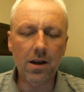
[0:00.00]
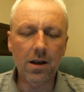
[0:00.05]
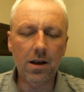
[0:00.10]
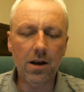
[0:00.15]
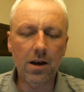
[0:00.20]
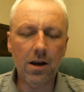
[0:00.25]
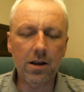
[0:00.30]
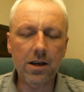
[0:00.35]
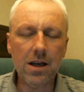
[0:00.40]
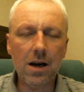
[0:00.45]

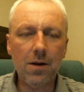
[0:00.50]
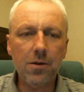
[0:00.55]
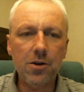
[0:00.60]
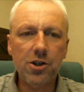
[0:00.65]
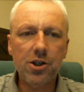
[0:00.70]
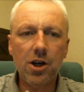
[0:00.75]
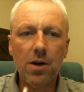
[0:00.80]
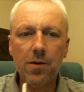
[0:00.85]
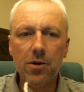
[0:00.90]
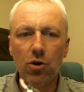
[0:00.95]
And now it's
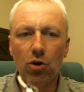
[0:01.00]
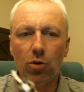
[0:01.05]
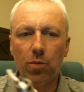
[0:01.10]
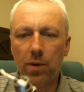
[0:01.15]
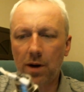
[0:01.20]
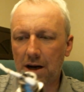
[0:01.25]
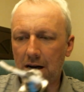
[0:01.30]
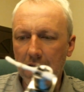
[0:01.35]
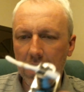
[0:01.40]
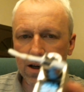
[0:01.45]
showing up
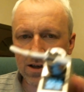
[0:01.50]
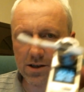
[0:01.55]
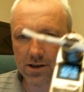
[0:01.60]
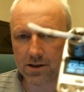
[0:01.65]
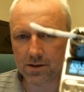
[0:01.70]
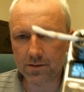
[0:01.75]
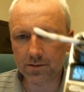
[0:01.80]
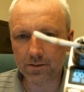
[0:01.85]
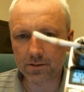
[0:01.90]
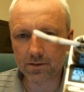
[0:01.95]
as,
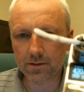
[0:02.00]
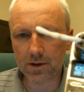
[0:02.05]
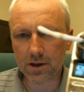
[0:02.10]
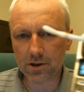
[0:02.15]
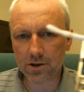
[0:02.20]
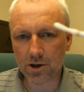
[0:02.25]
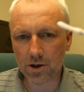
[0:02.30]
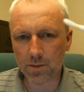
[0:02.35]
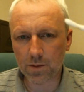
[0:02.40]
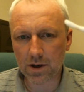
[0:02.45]
let's
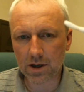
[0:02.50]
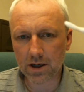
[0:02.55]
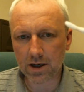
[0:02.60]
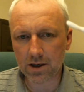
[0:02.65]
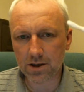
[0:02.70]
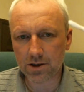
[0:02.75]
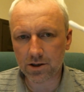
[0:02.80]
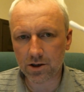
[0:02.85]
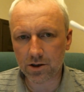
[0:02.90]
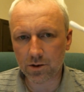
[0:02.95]
go back
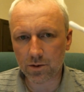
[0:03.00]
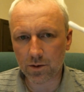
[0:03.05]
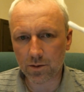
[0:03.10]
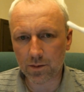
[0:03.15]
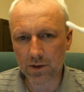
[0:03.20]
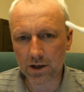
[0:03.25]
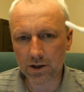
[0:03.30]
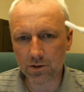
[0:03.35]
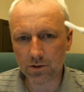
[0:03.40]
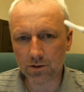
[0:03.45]
into
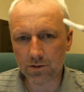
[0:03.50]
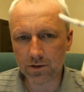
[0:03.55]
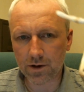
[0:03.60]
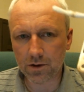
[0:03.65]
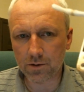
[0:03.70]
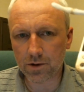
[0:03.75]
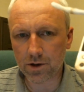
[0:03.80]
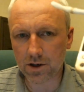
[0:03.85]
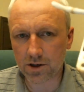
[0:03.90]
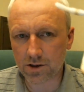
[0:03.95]
manual
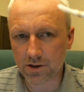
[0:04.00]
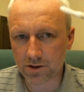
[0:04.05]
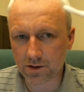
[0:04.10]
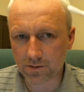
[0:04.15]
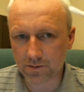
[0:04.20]
focus.